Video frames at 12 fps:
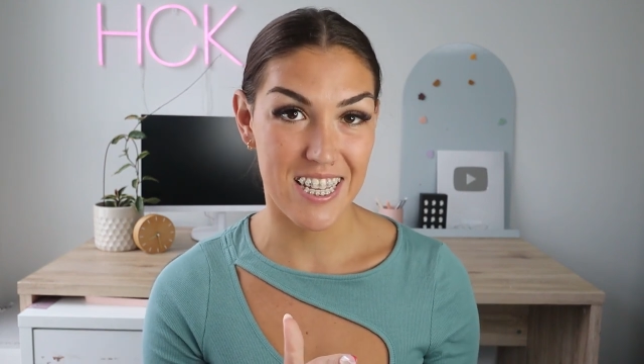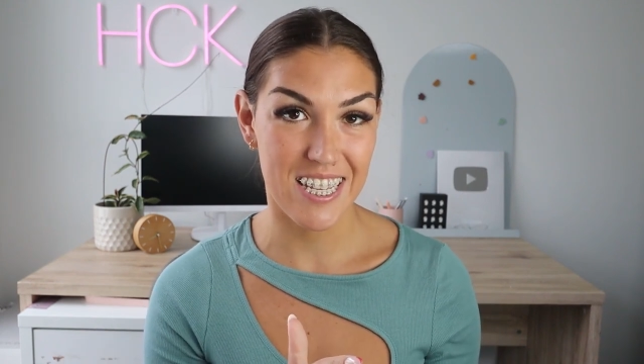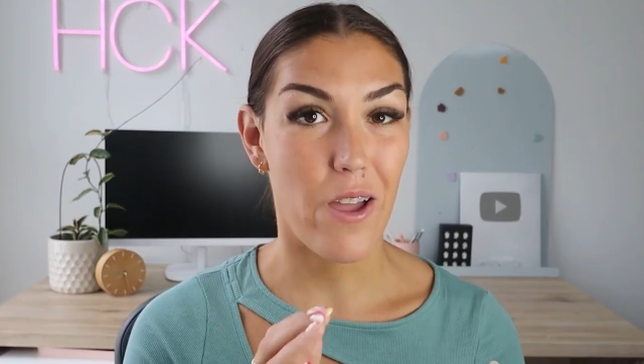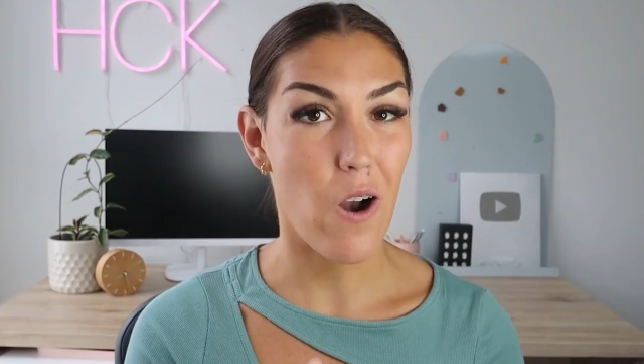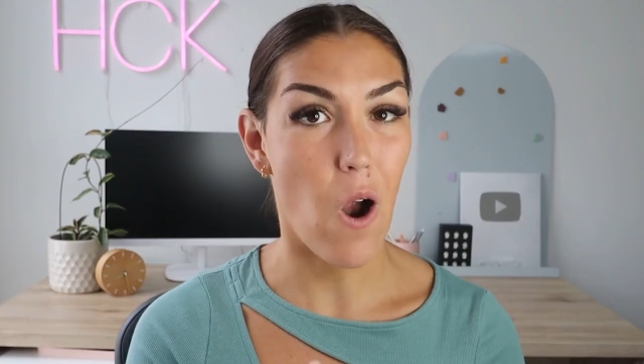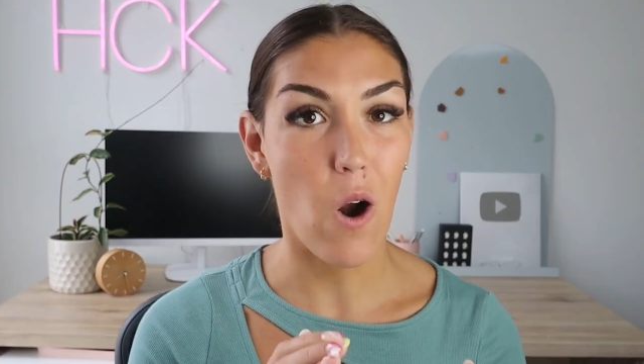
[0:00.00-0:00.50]

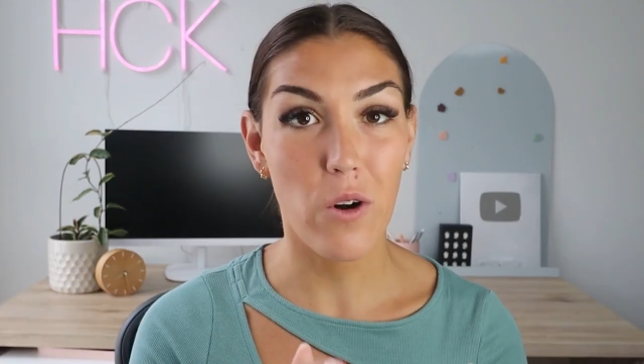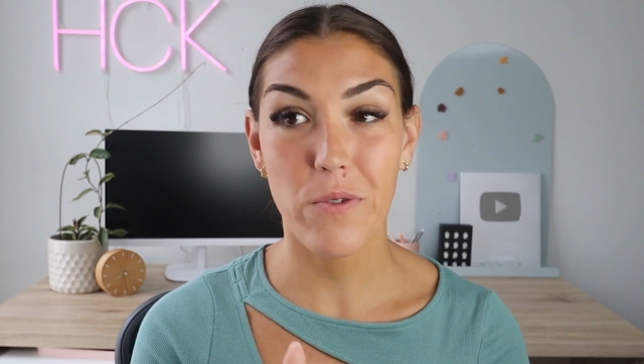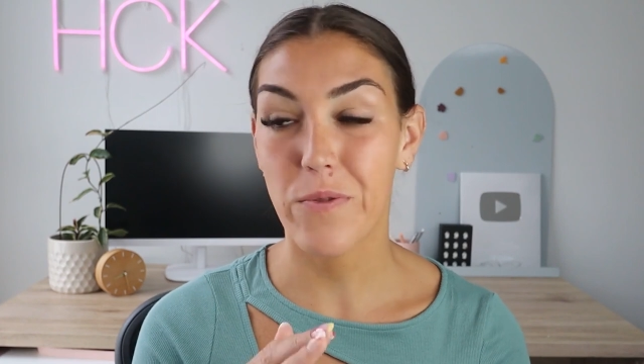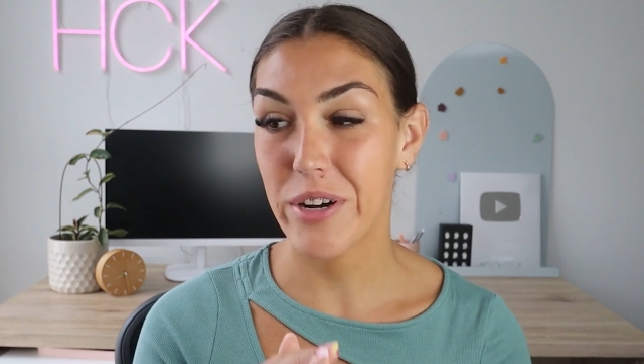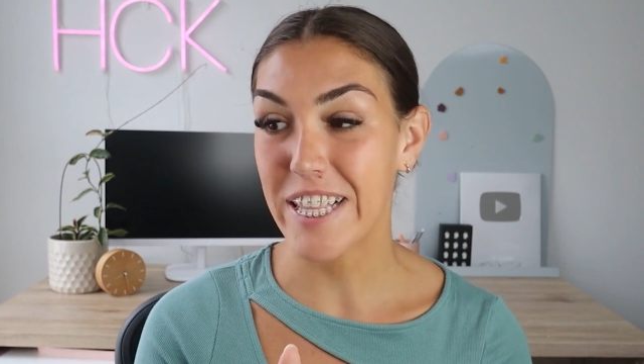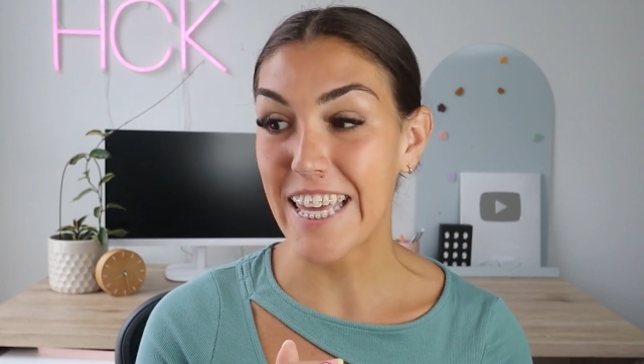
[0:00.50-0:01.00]
There
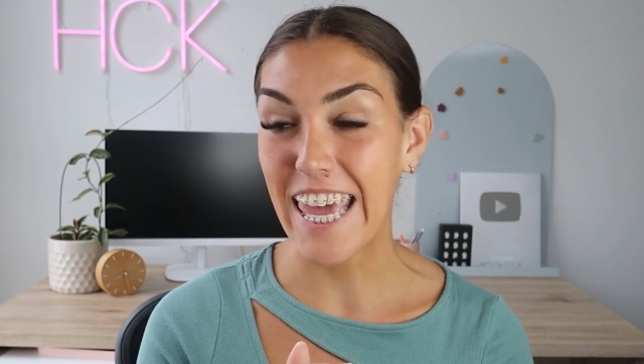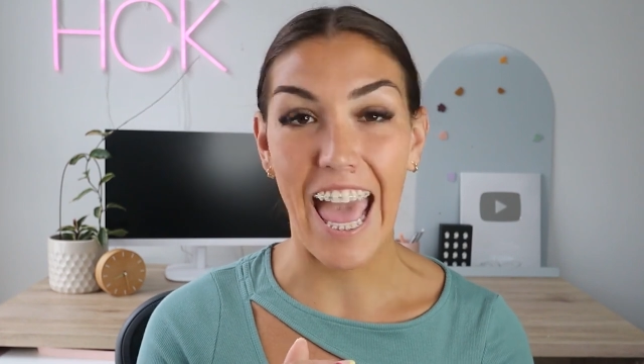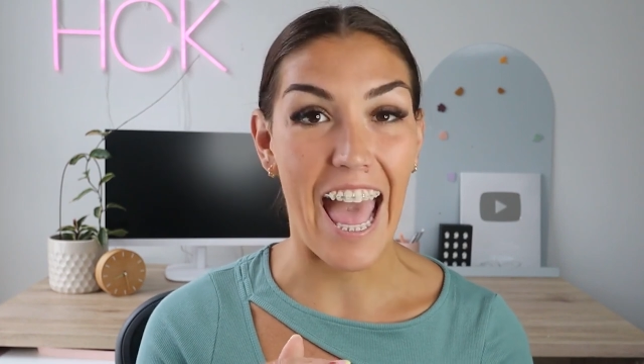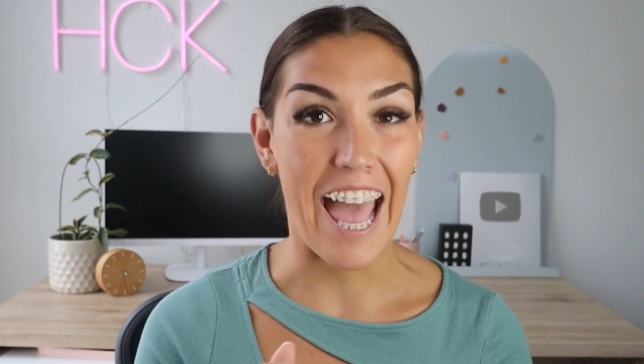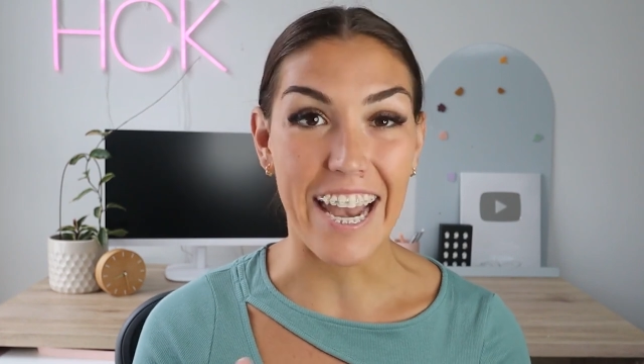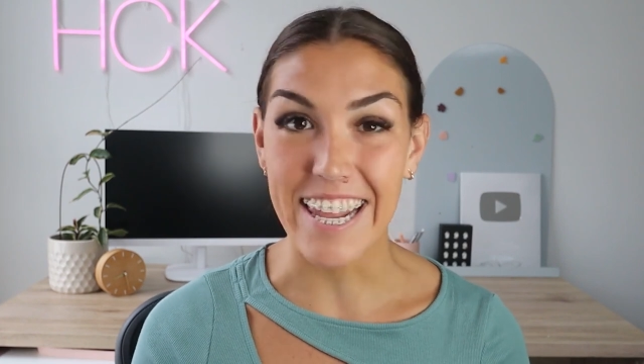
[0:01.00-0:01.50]
aren't really
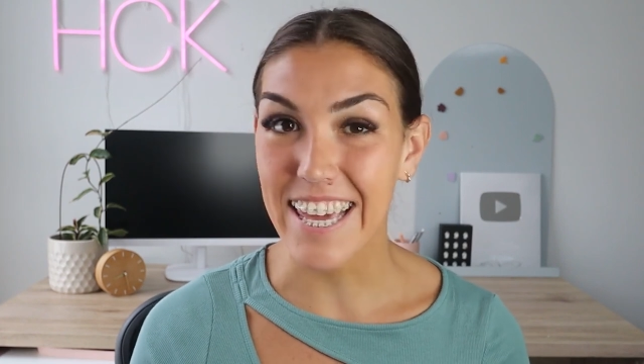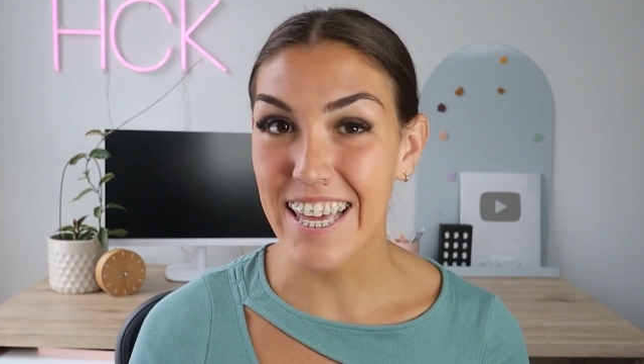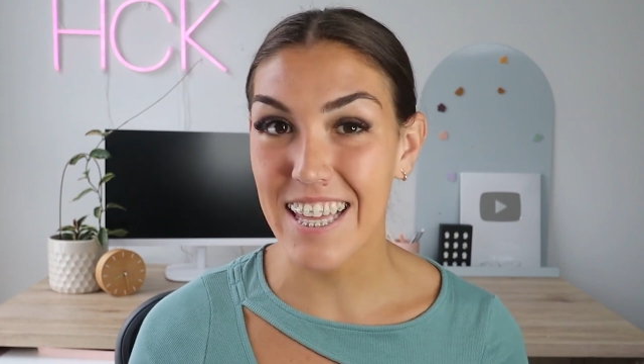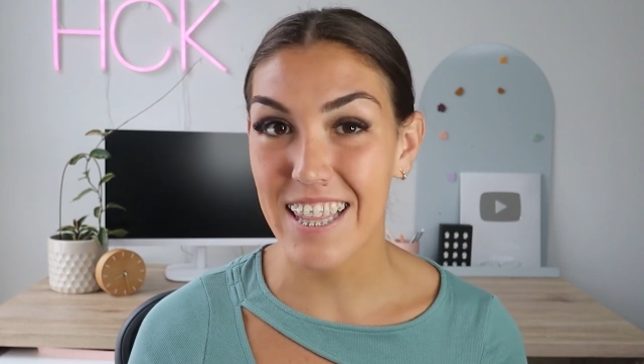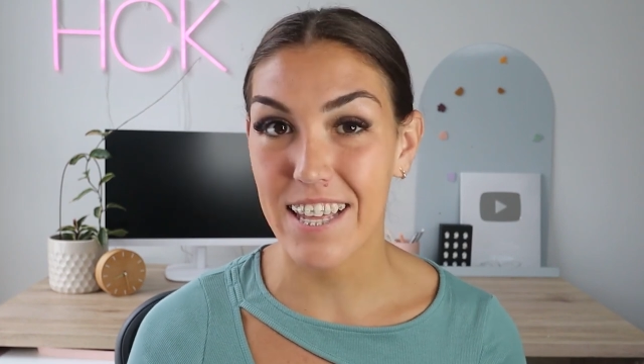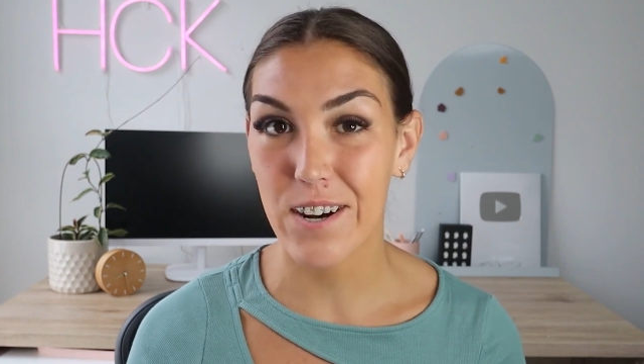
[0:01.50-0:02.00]

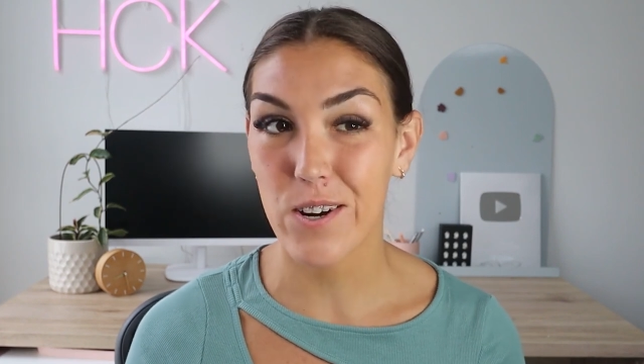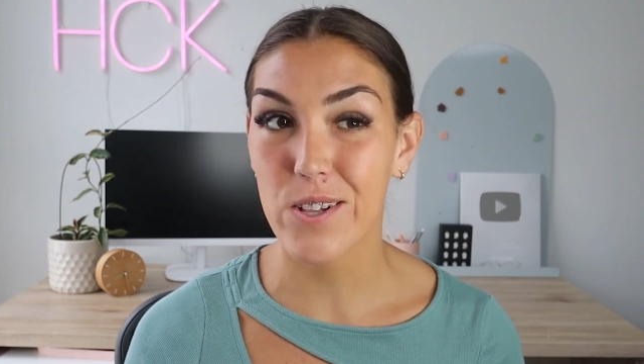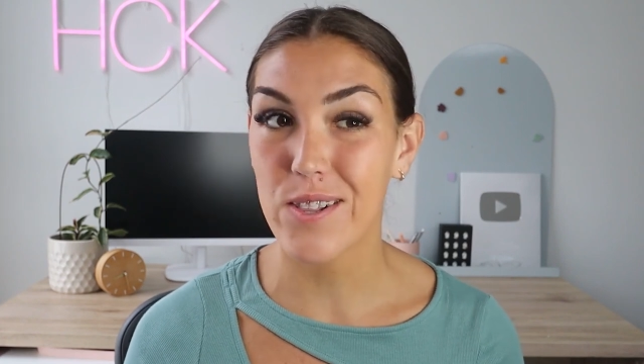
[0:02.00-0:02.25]
any that are